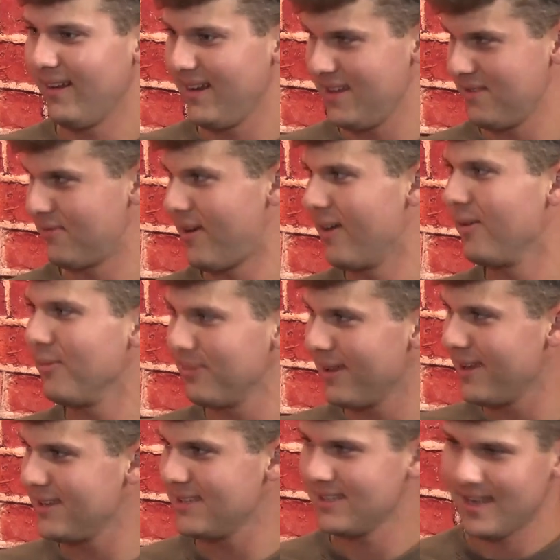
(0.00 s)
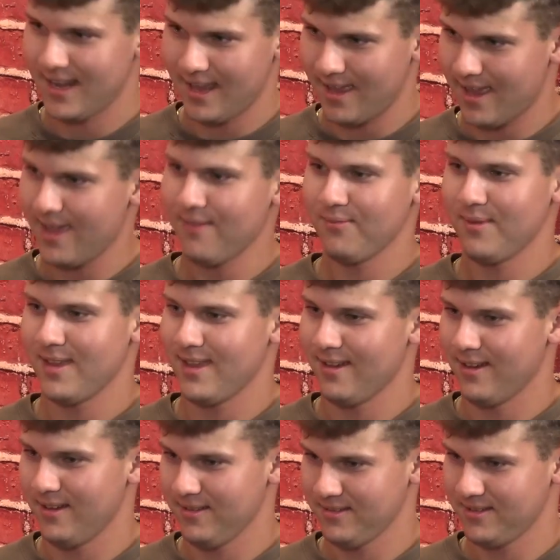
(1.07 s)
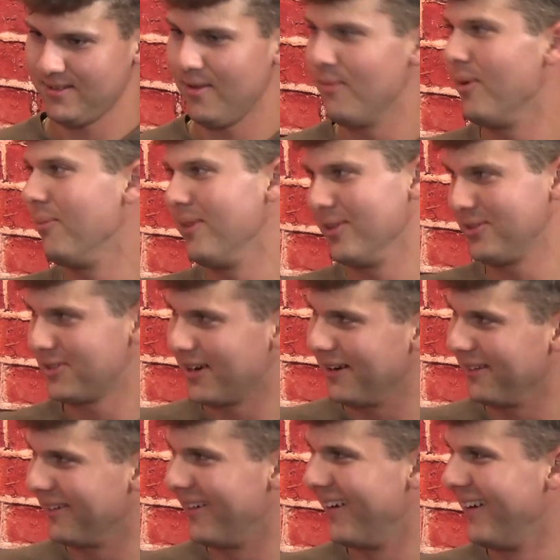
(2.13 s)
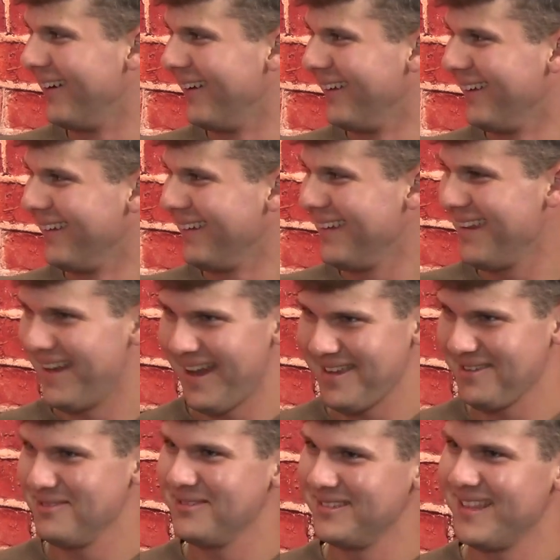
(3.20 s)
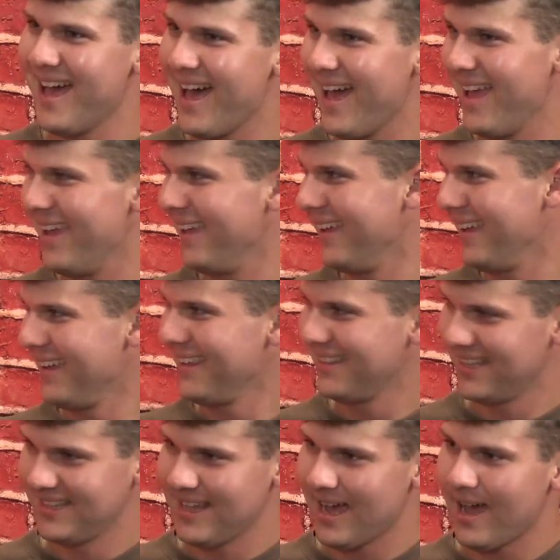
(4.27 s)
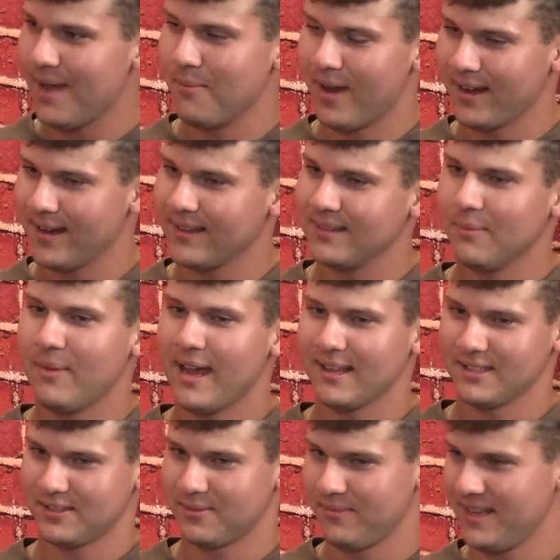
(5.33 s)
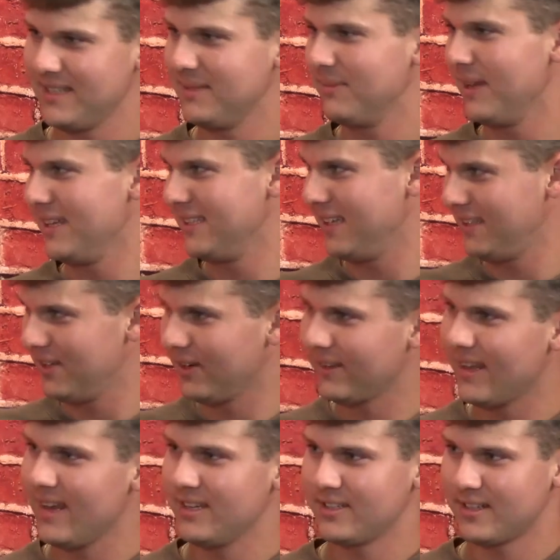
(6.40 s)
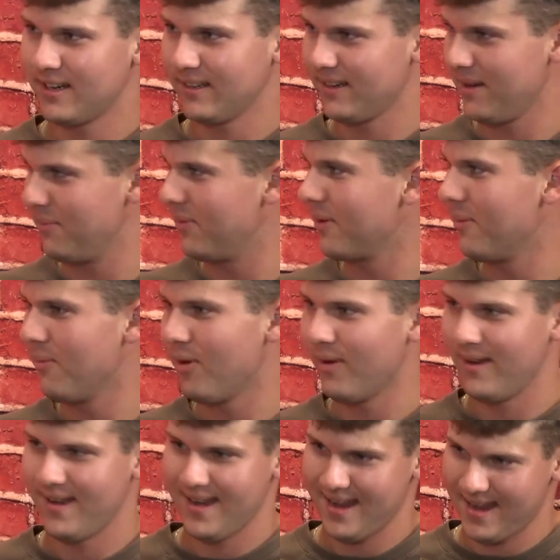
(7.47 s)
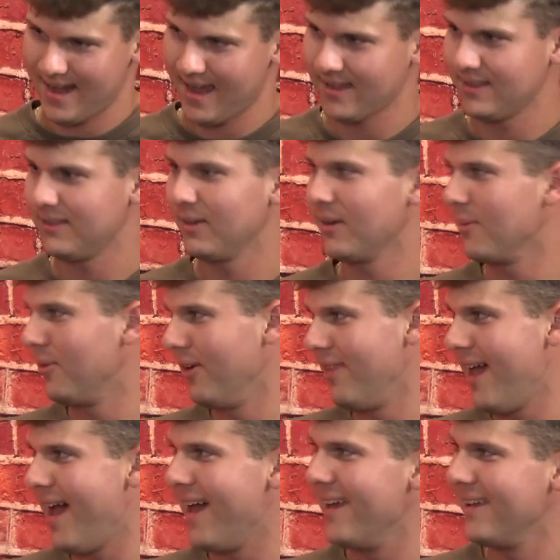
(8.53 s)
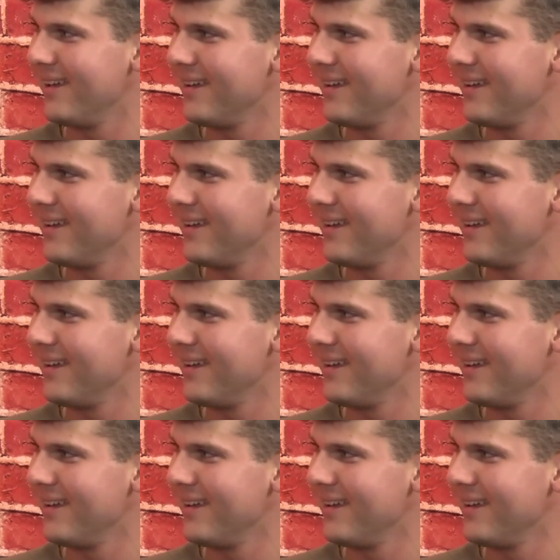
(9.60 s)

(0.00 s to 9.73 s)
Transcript: at his rental place, and he gave me a snowmobile trailer. And I used that. The time I got the pallets from his place, I took that trailer, you put them on, and I took them on that.